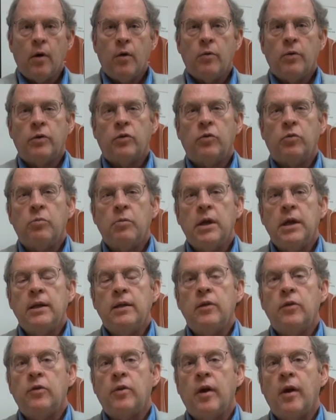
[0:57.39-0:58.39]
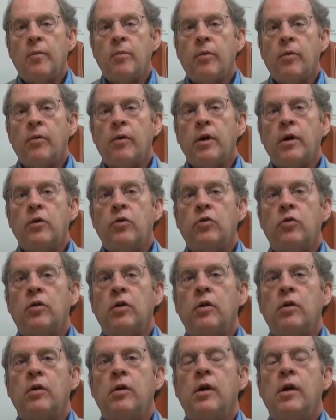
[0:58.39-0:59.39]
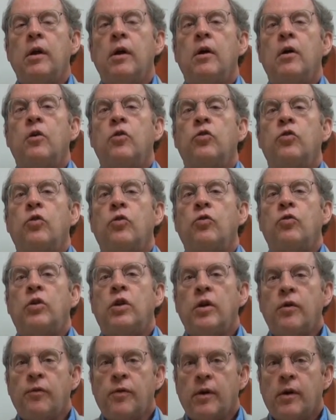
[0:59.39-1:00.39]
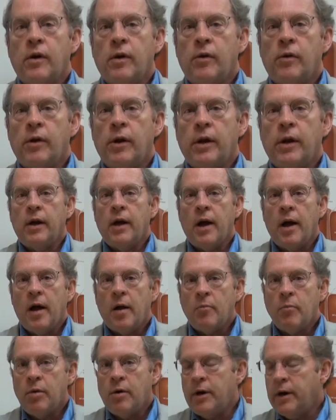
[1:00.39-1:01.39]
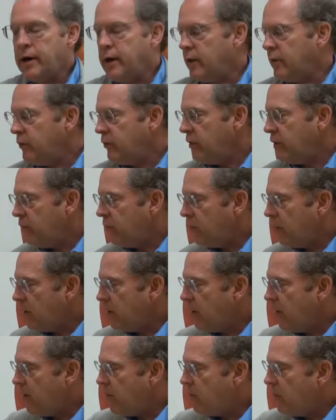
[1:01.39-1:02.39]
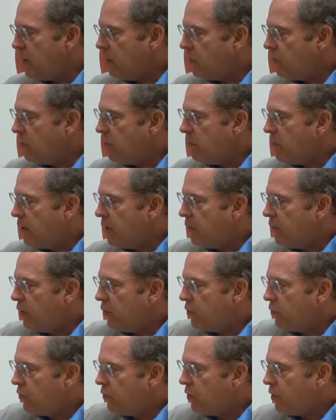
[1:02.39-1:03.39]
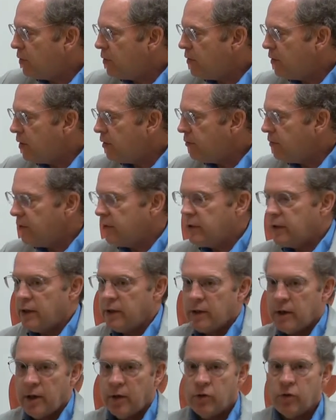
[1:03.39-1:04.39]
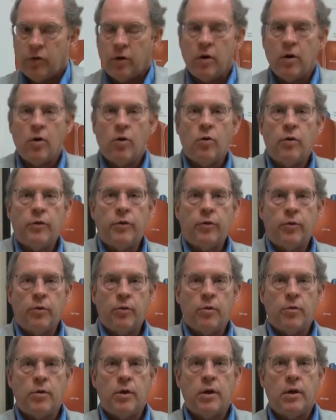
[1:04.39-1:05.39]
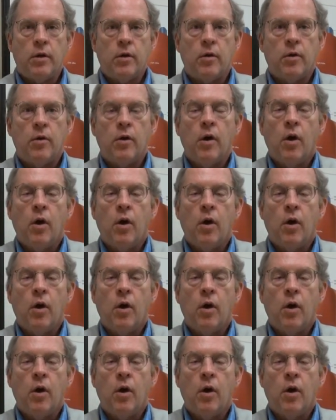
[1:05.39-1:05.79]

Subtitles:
What's made this operation so difficult complex is that you have major blood vessels to the liver and the intestine going through here.